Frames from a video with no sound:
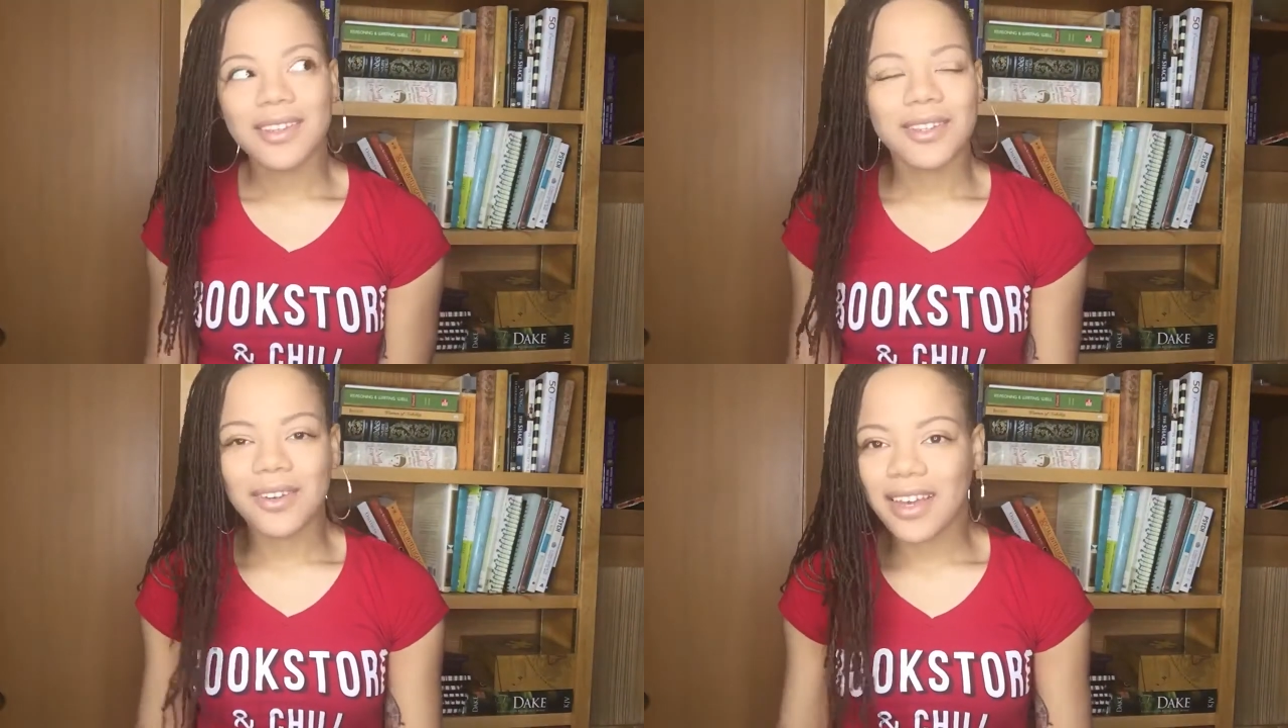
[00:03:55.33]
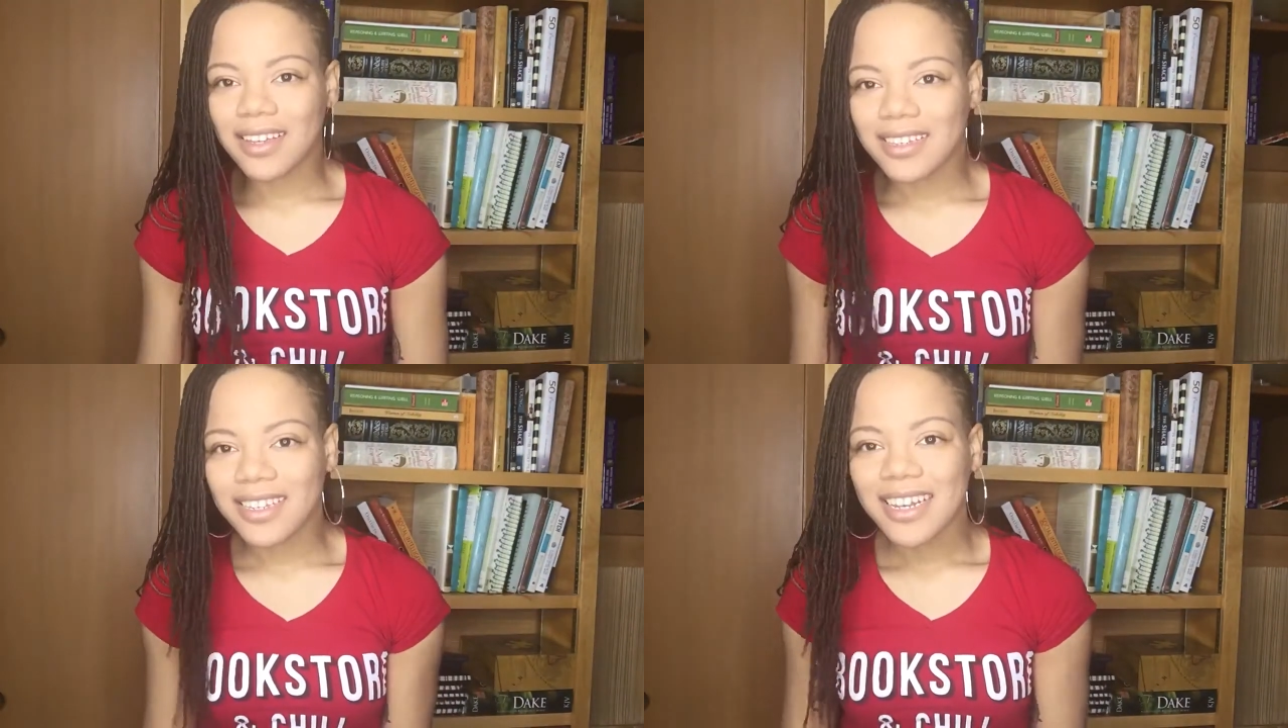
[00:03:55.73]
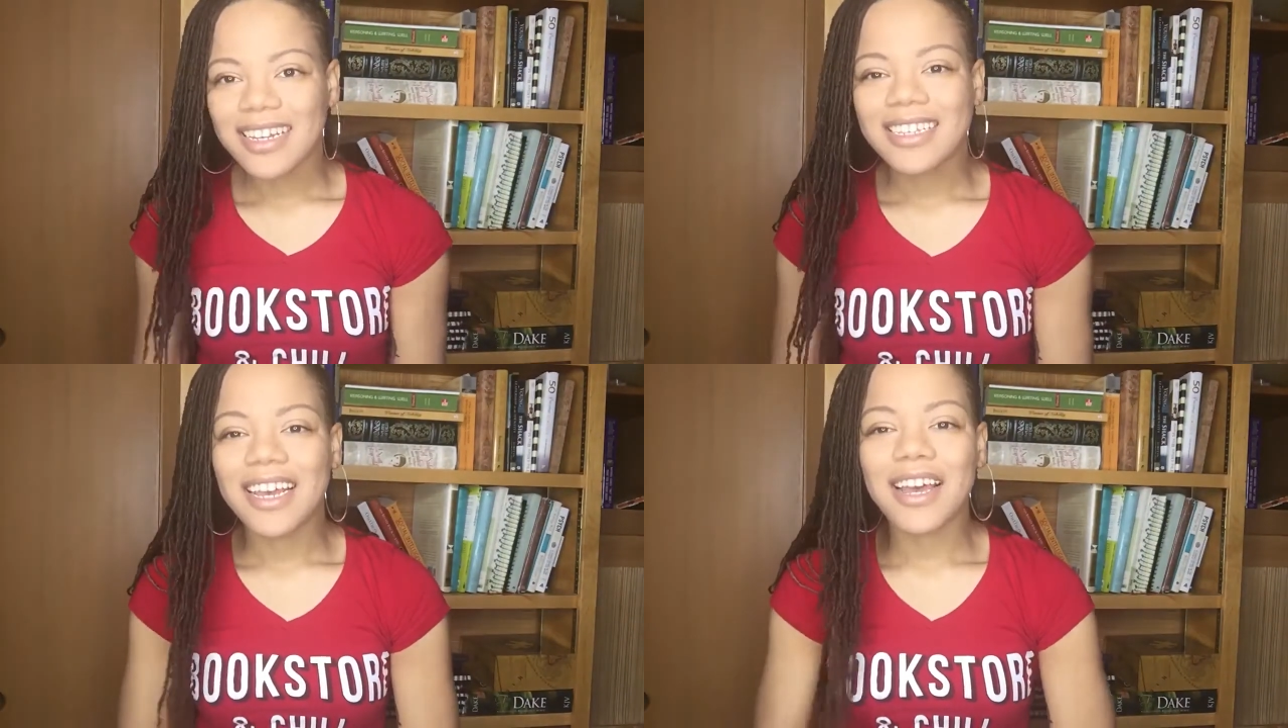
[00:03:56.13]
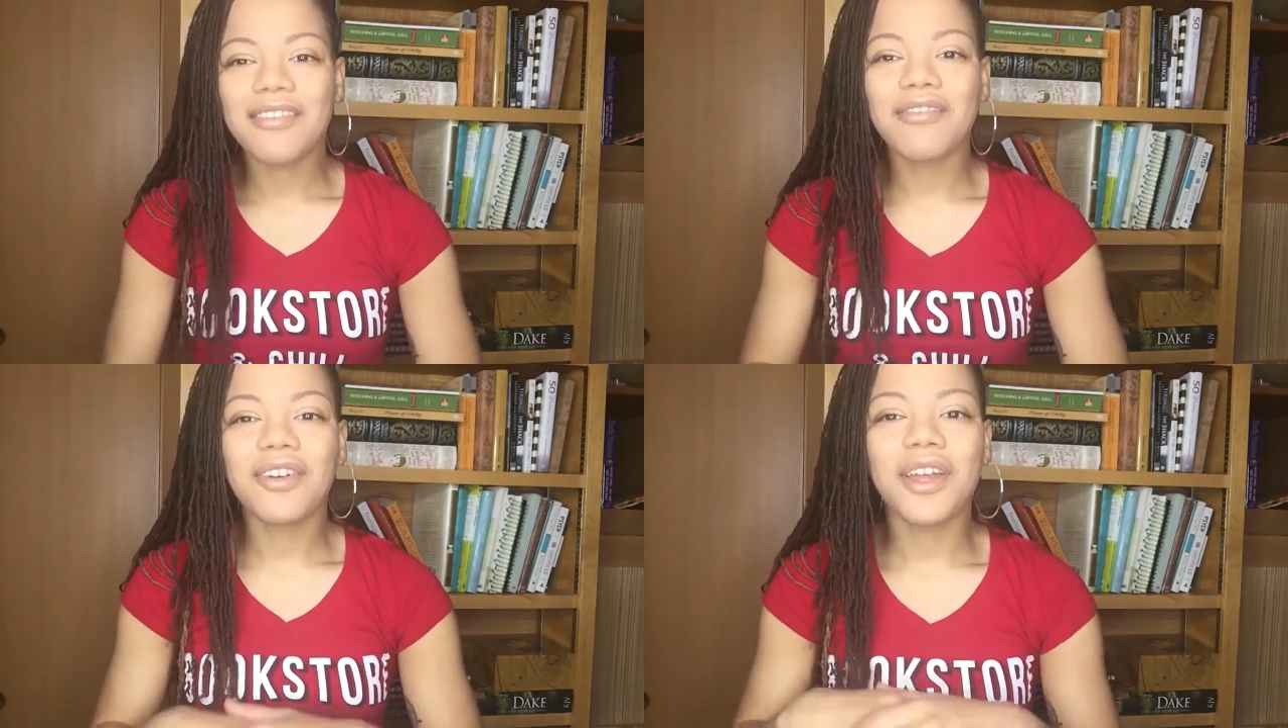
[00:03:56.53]
So yes, to
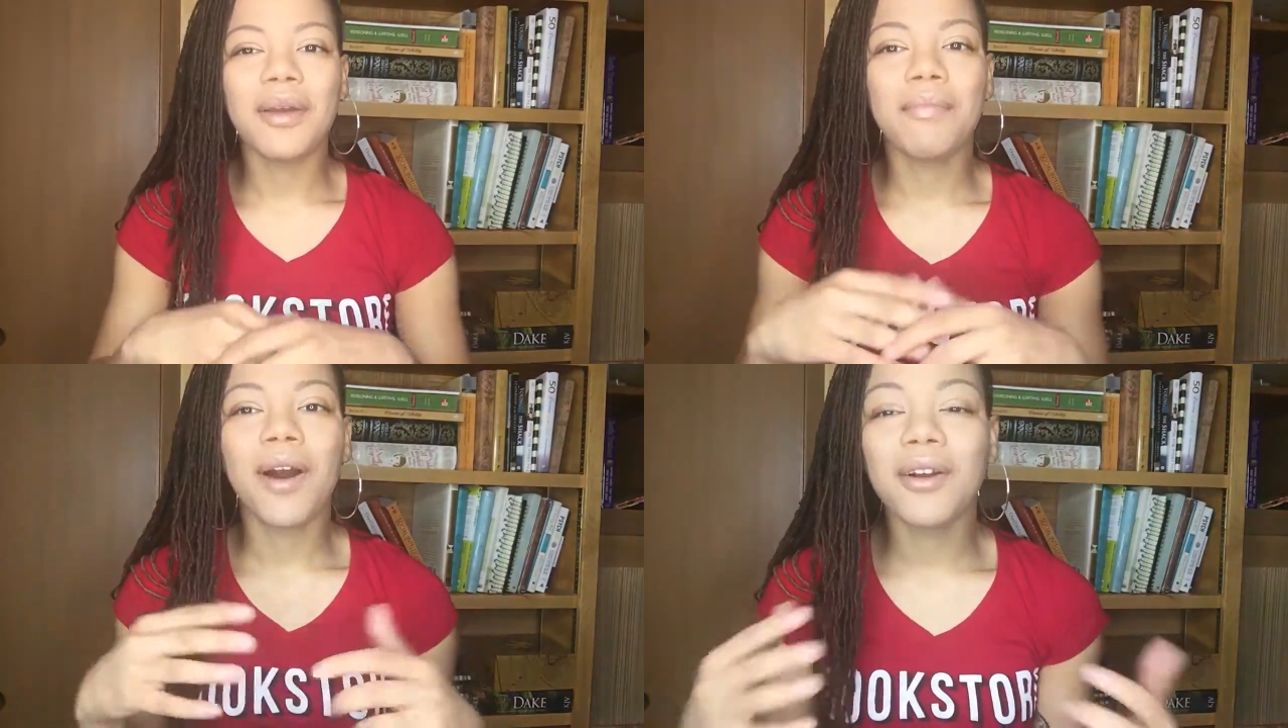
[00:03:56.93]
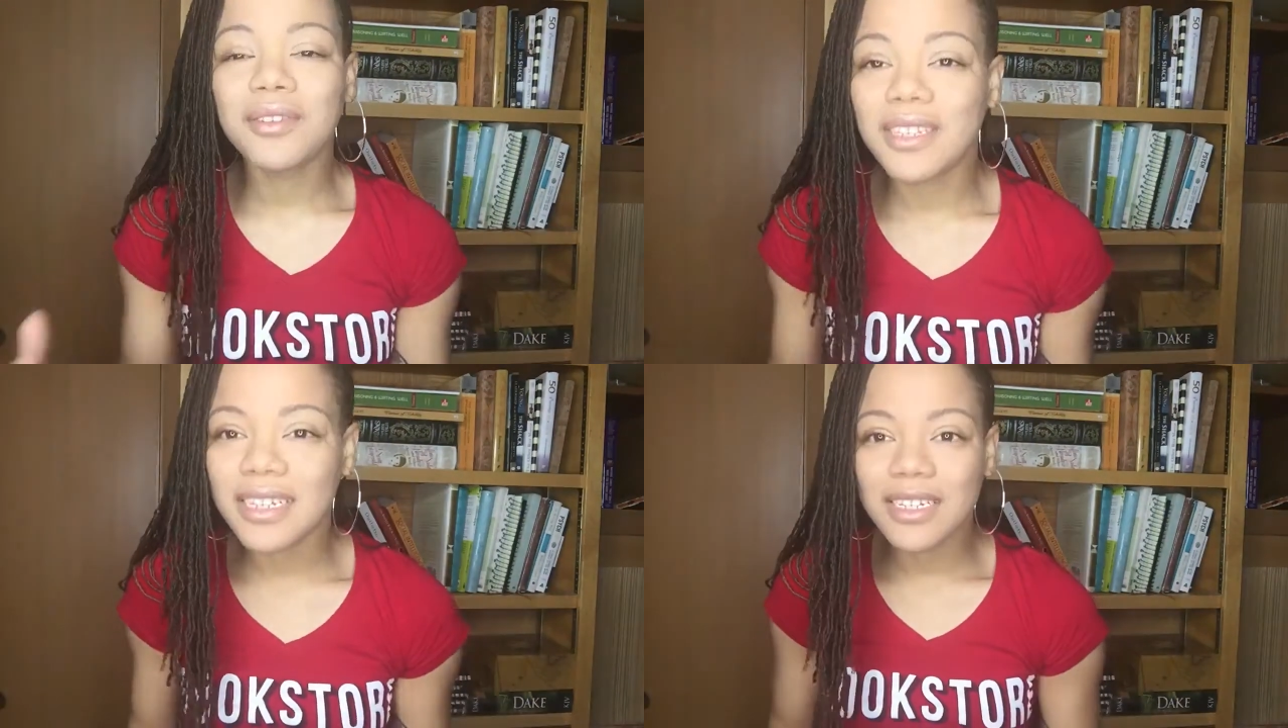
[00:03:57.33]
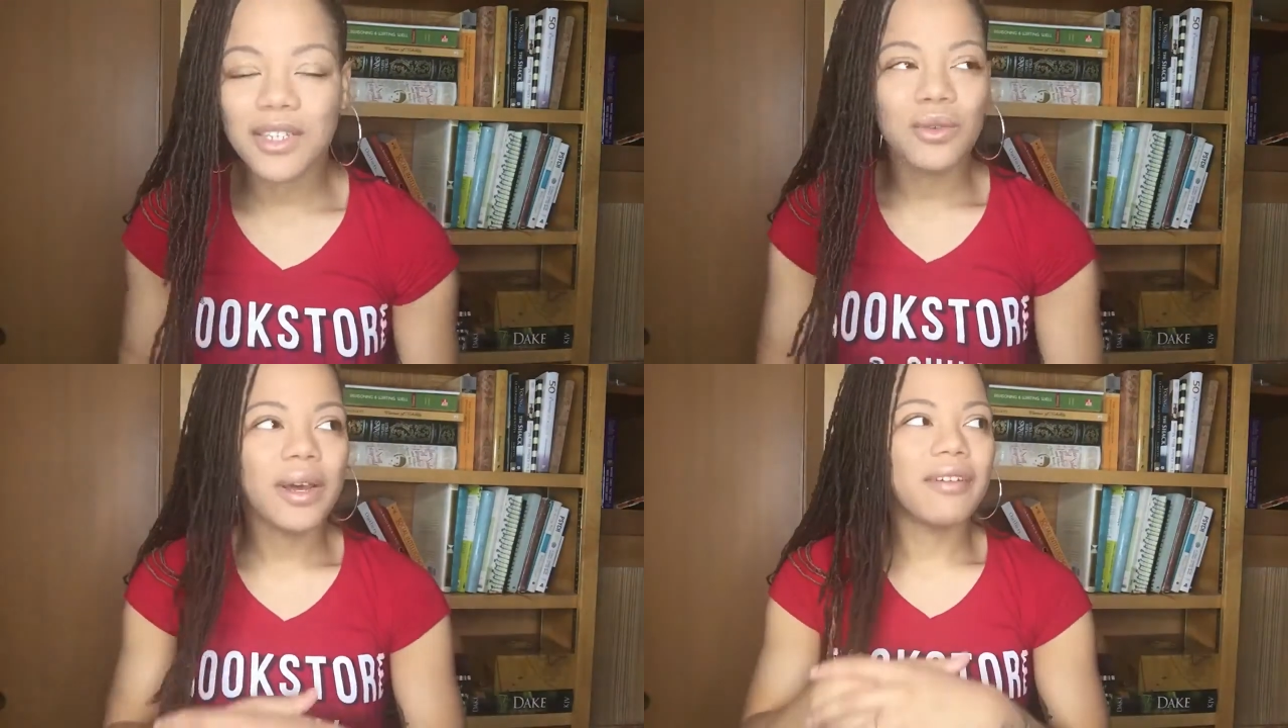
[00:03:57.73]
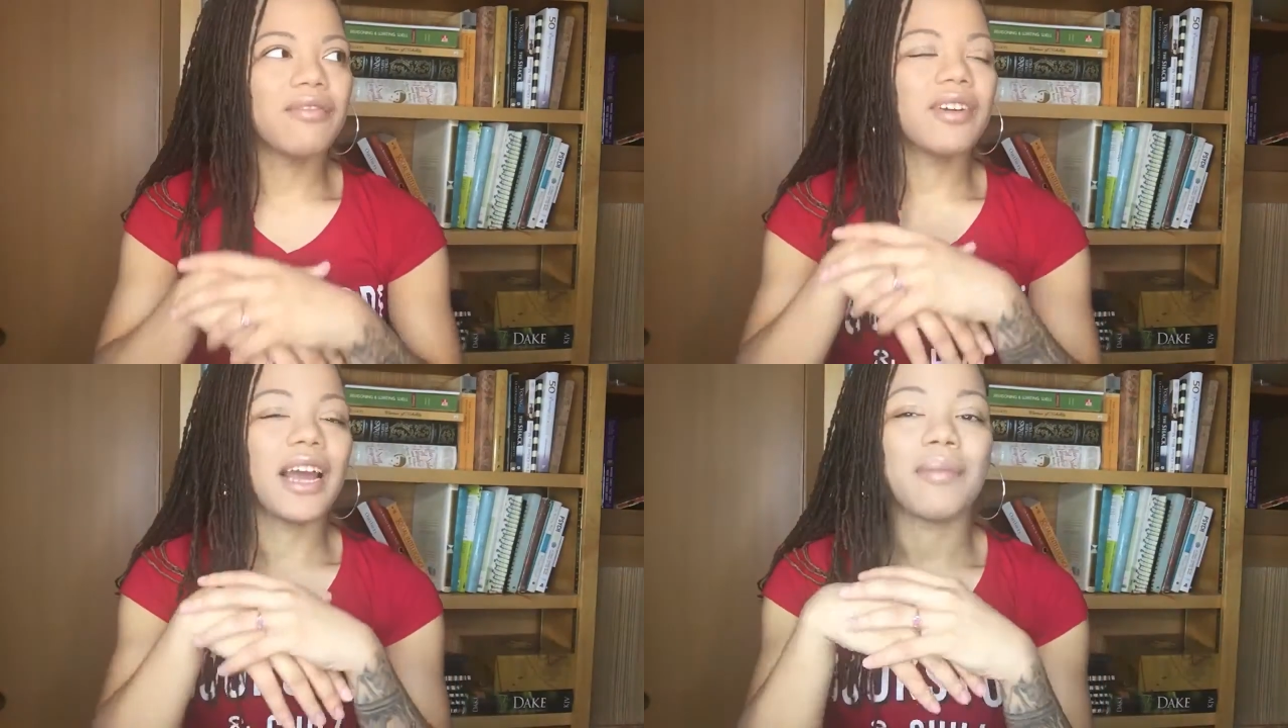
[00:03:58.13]
every person, to
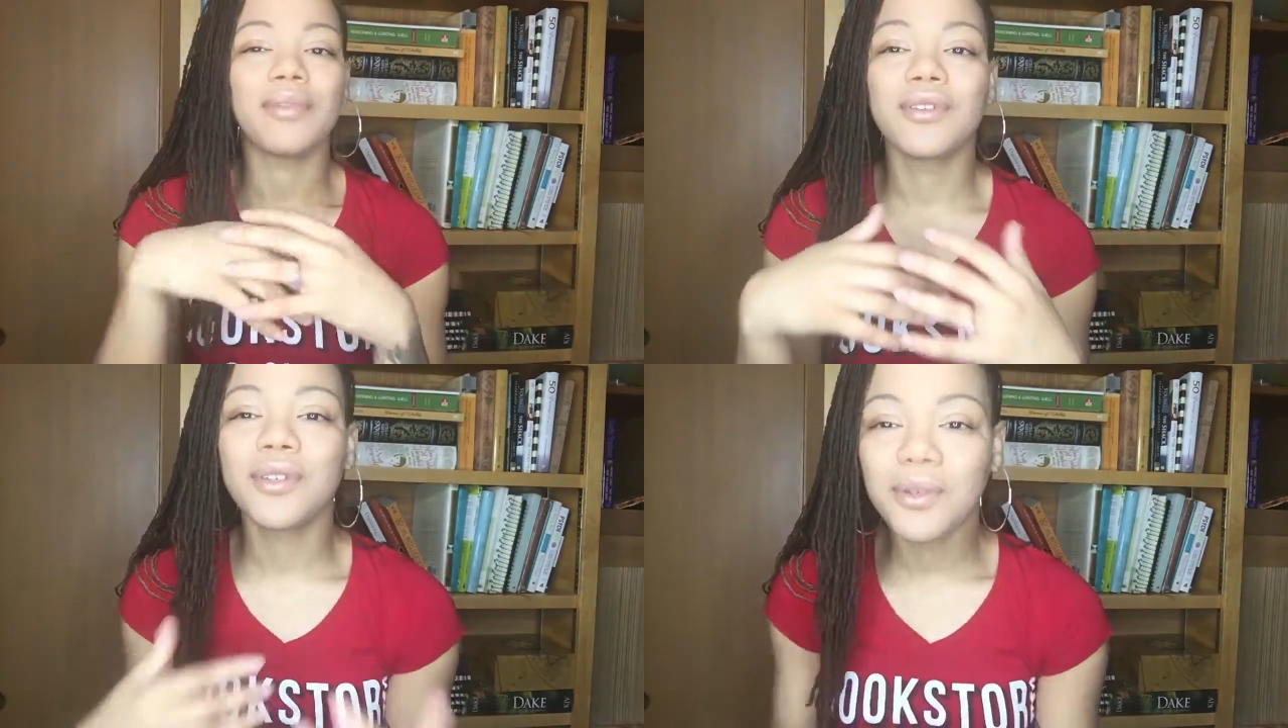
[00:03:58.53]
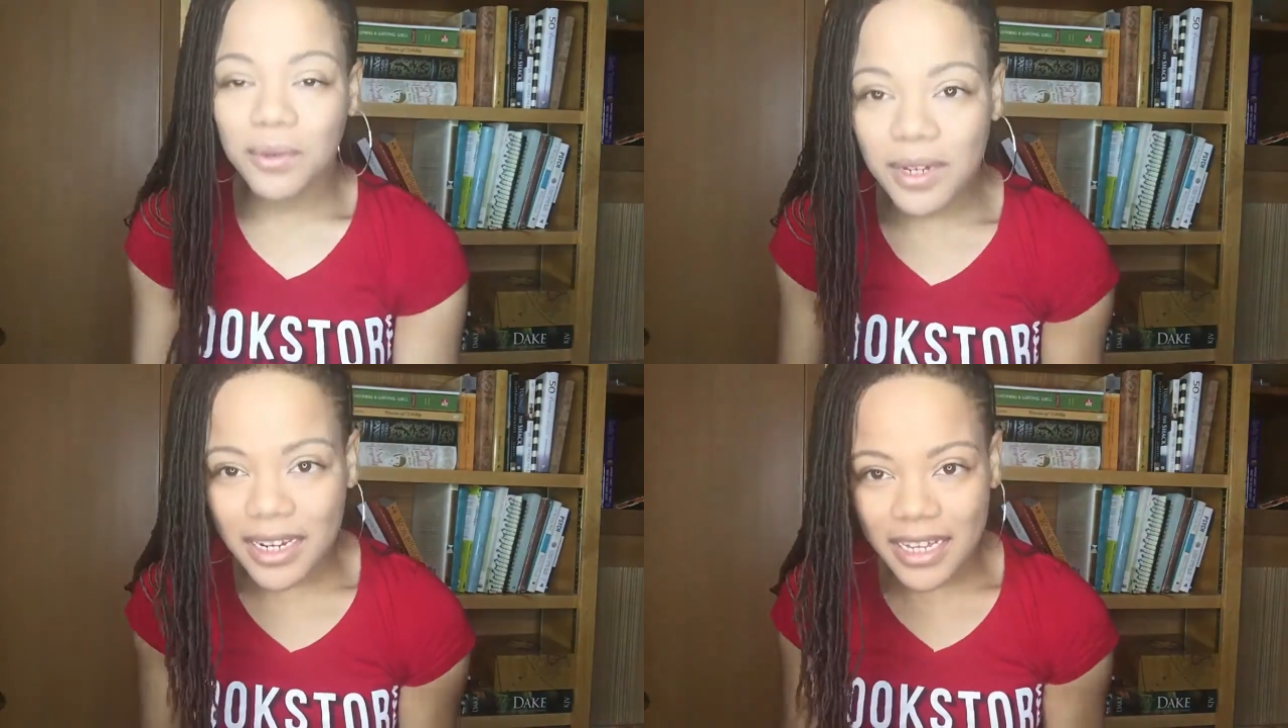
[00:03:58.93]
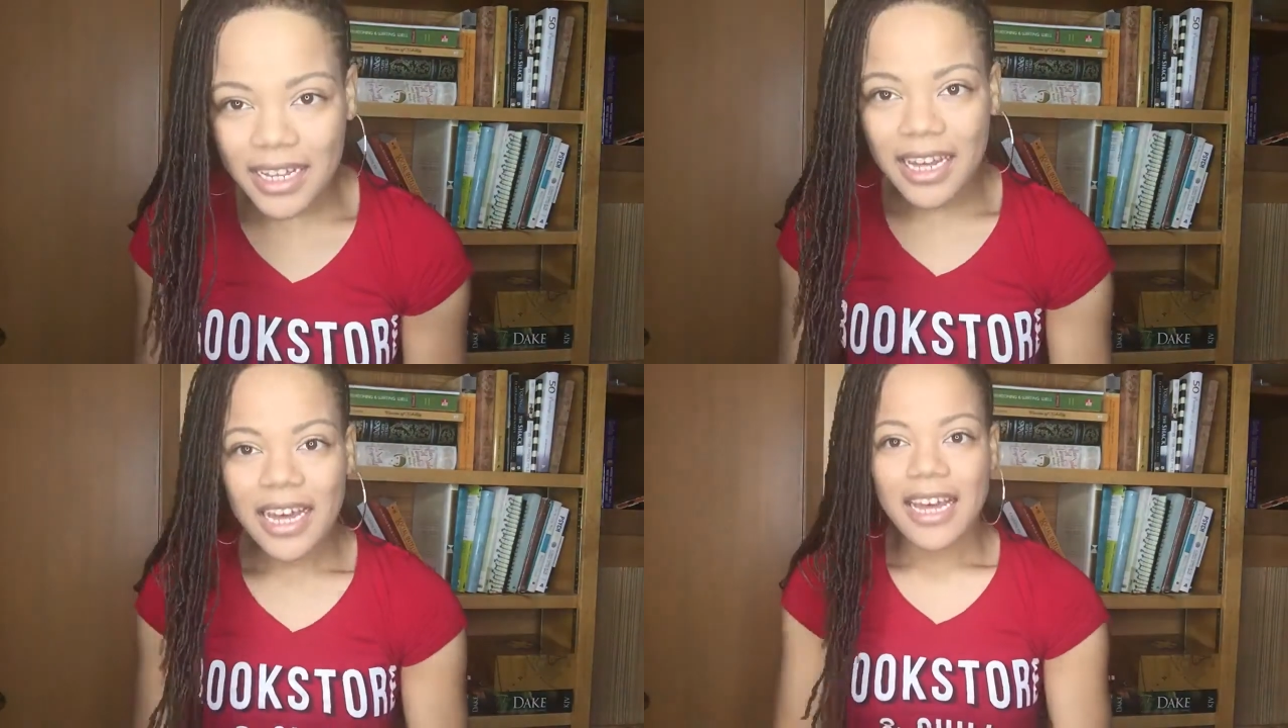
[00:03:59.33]
every opportunity